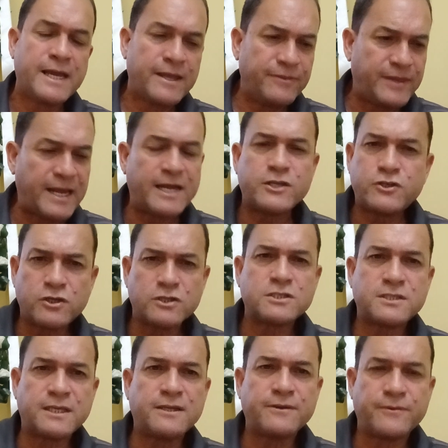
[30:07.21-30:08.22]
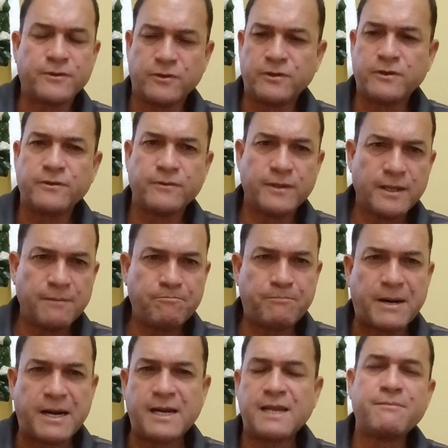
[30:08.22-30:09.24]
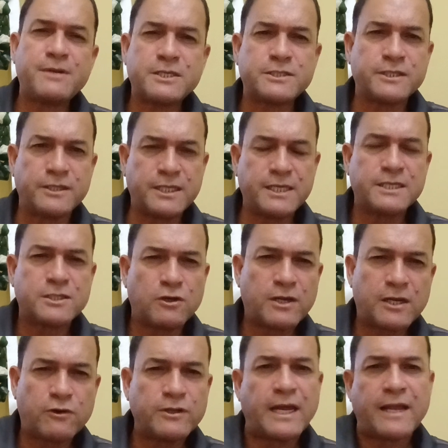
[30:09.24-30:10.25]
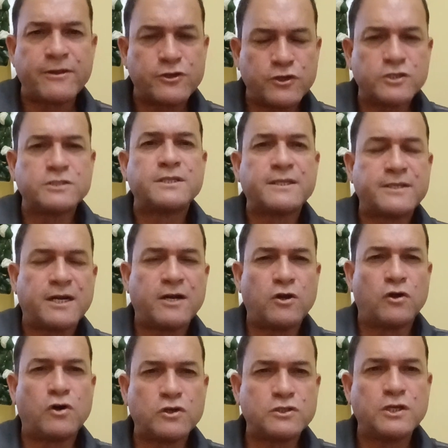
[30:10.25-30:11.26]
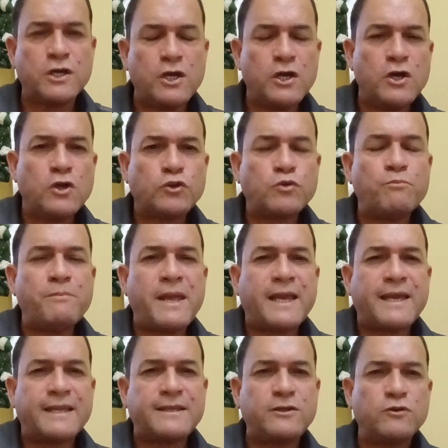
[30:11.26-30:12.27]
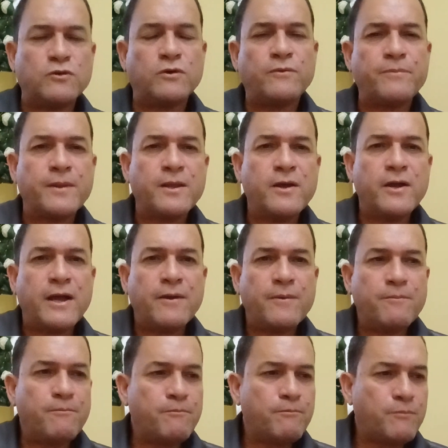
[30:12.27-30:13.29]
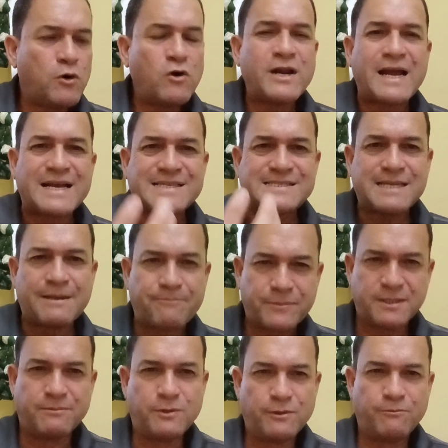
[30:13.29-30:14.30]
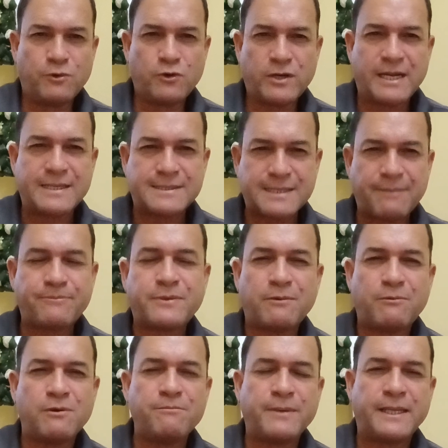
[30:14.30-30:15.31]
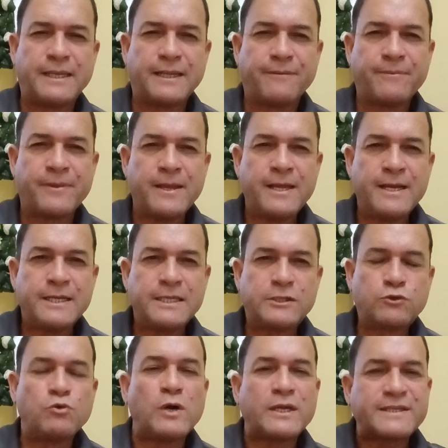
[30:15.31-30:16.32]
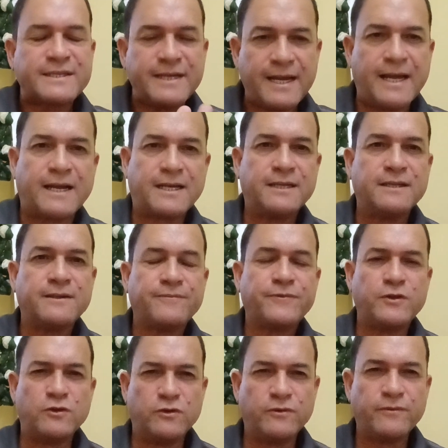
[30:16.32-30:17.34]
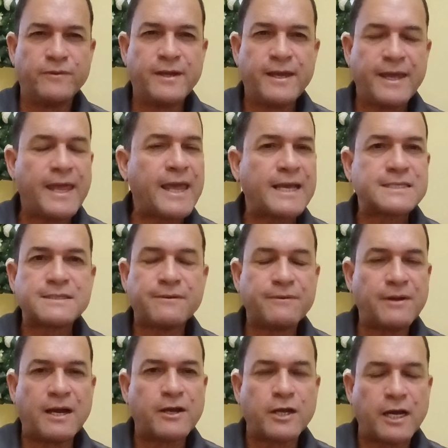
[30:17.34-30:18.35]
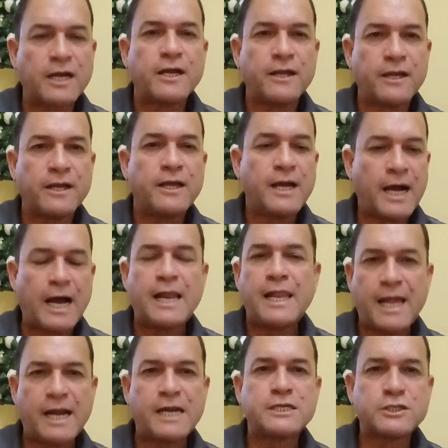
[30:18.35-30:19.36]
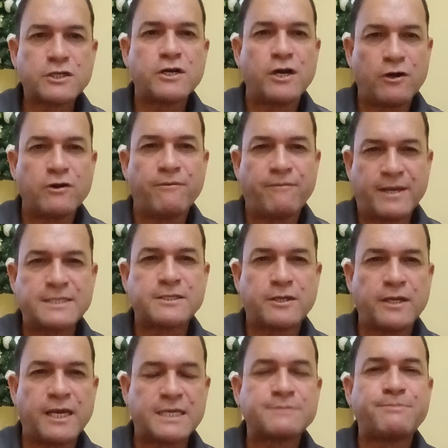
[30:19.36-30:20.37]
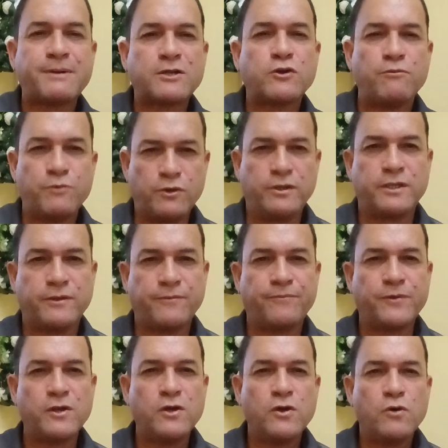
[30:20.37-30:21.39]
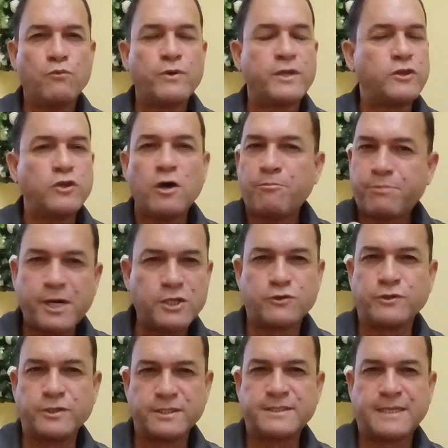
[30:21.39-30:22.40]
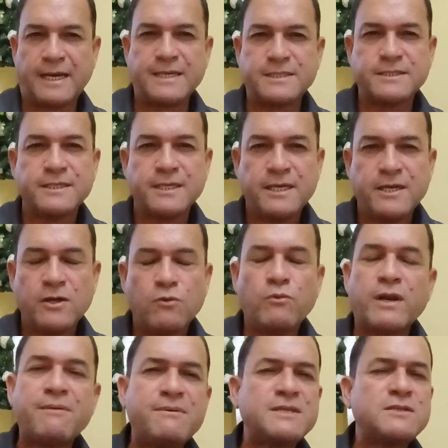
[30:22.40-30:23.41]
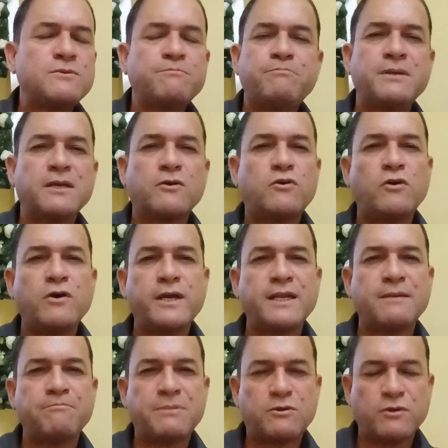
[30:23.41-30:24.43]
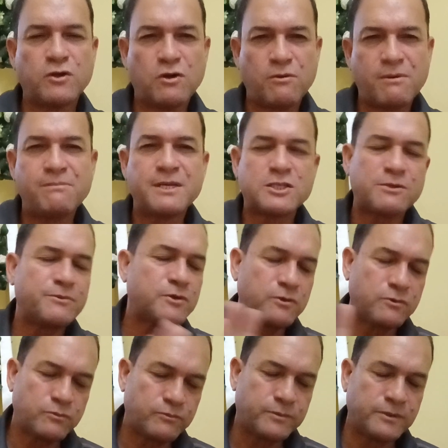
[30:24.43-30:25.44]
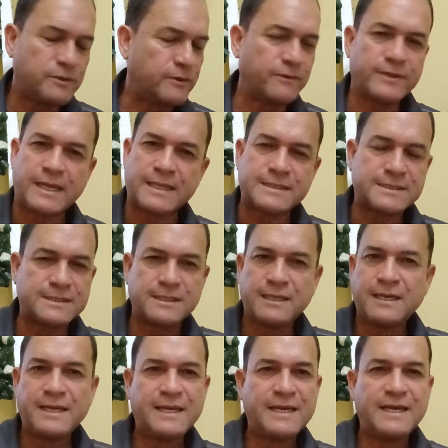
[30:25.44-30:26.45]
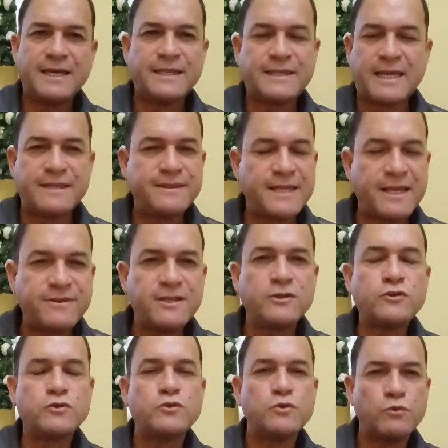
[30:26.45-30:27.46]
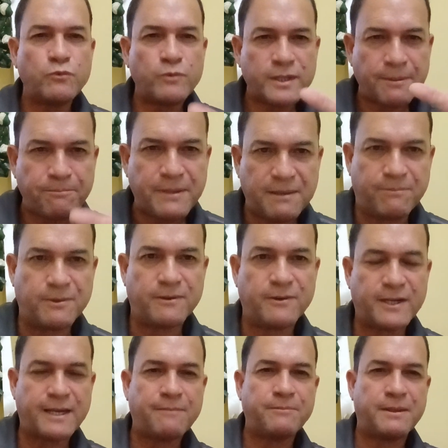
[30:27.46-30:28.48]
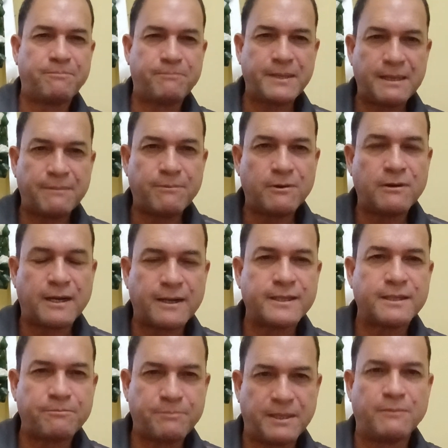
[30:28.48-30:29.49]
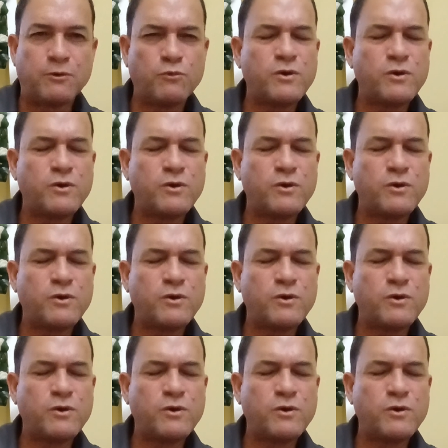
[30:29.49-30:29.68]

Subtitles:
They are adjusting, parliaments in these local adjusting their laws to make it, more acceptable. More acceptable meaning to attract, a large crowd of expat community with no prejudice, guys. Whatever is going in between governments, that's nothing to do with the people. Okay, the people are the people.